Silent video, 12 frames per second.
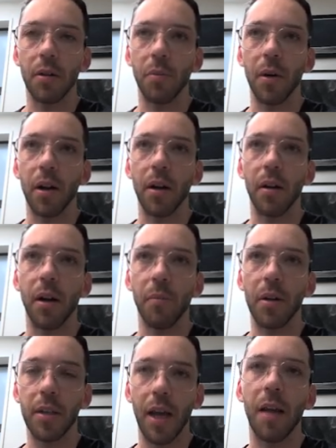So
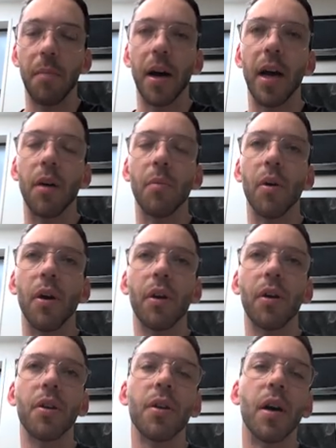we stand by our work.